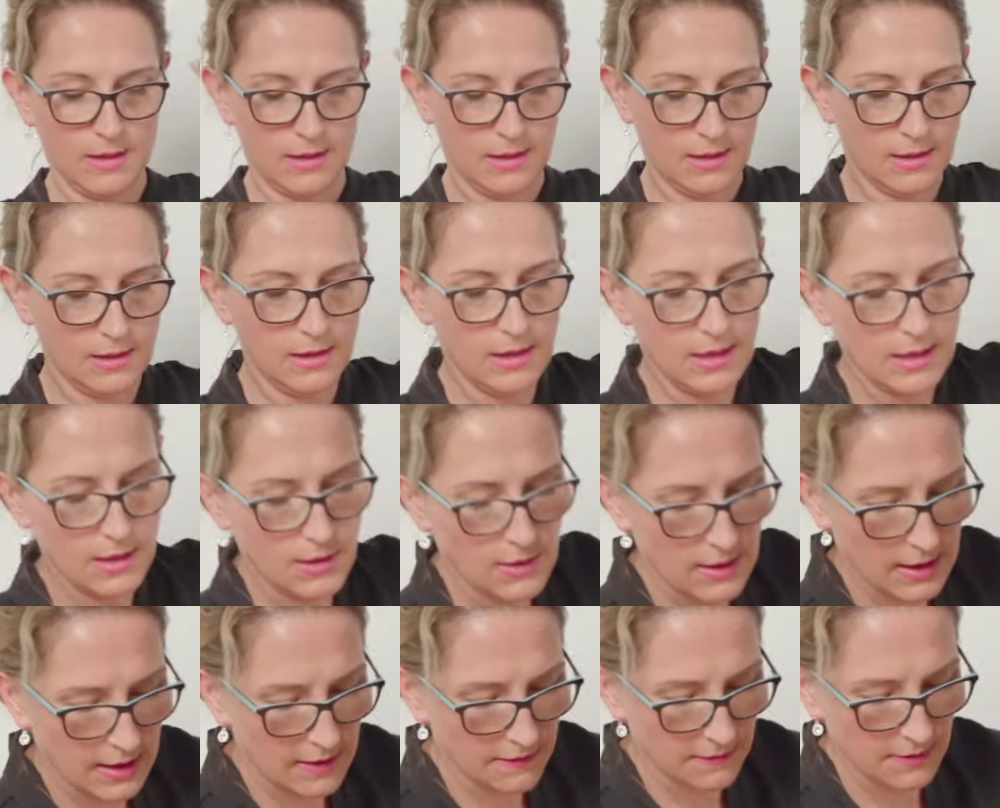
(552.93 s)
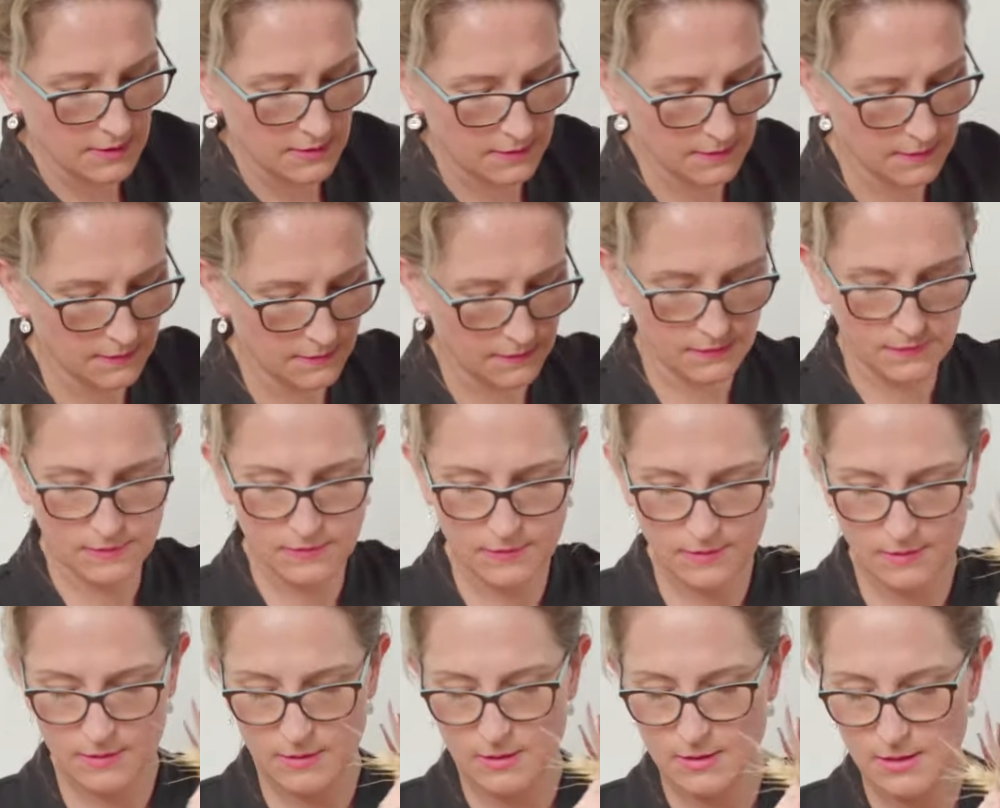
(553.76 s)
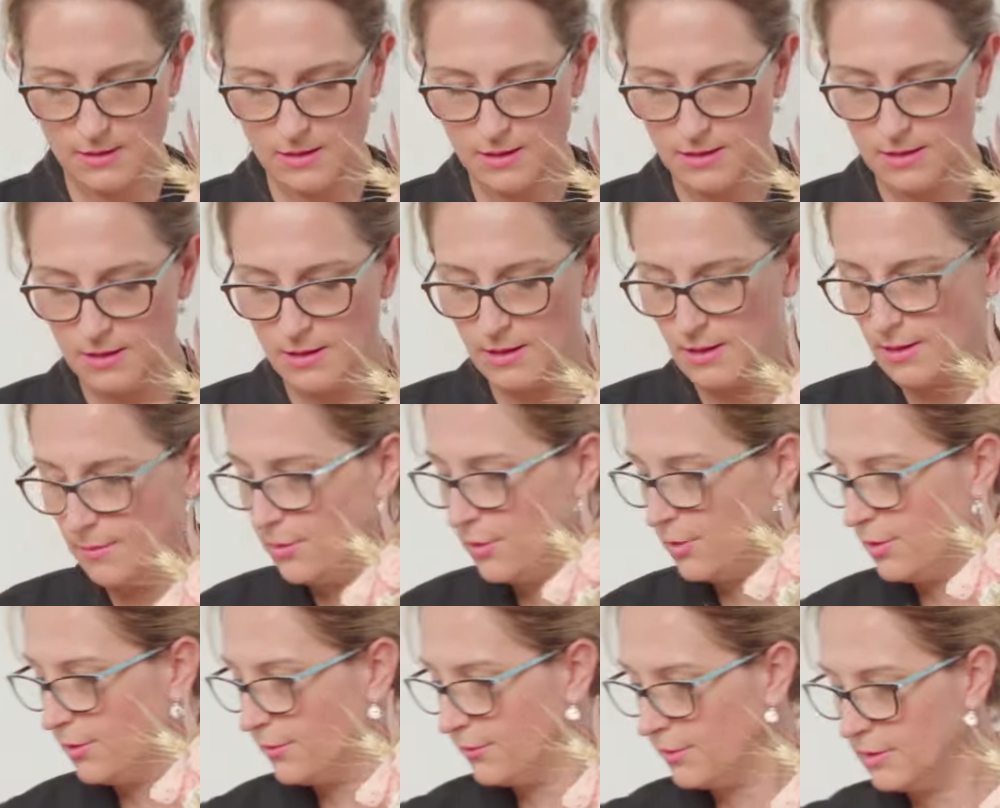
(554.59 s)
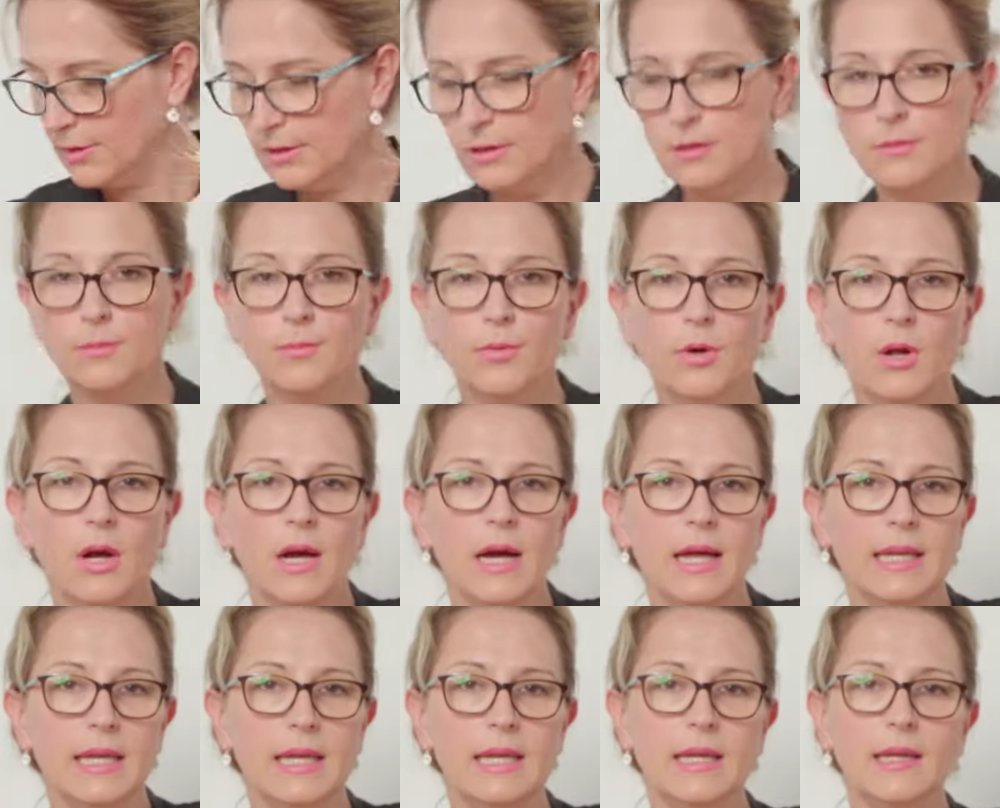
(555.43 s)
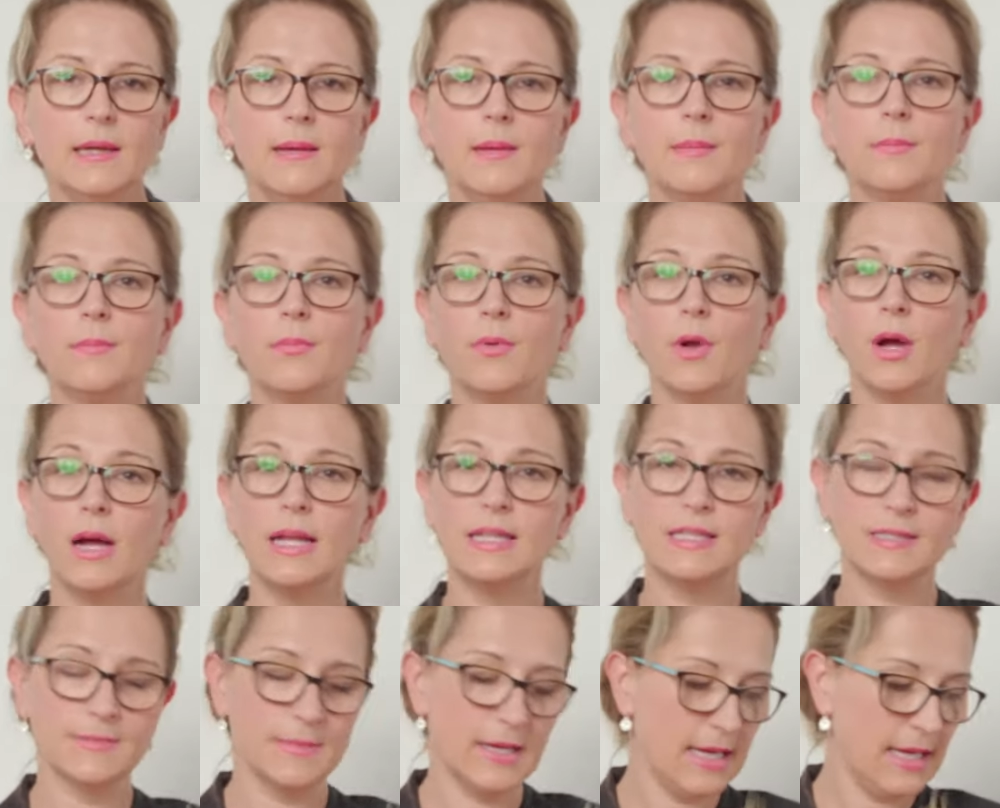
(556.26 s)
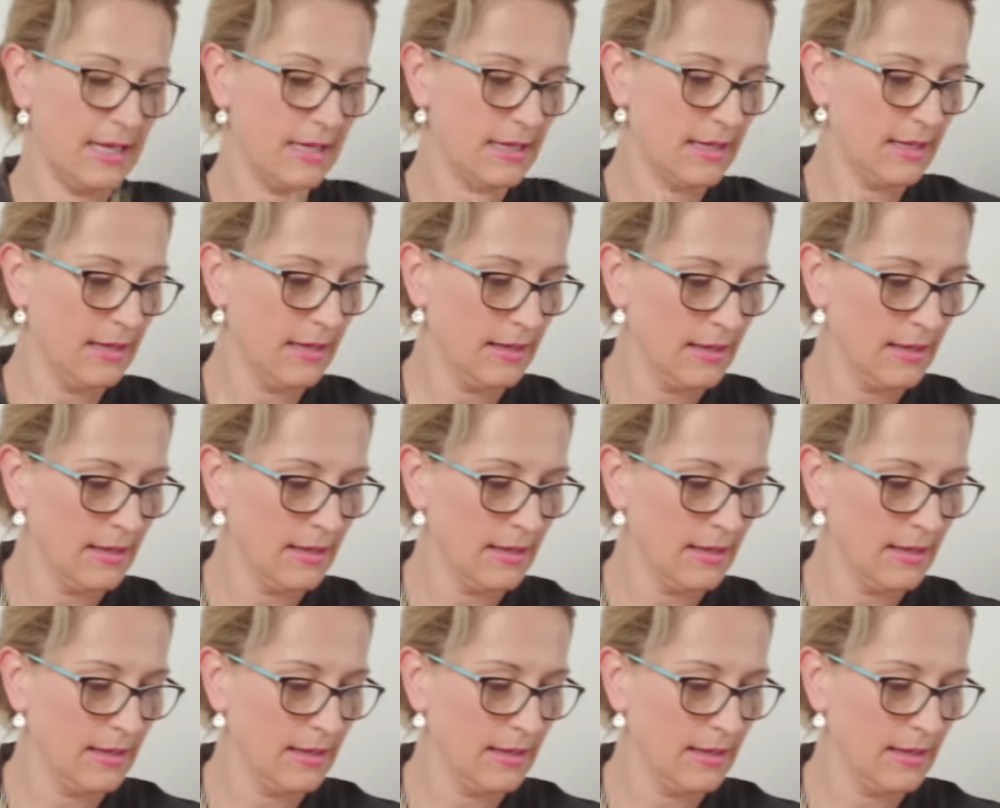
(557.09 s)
And there you have it, a beautiful little bridesmaid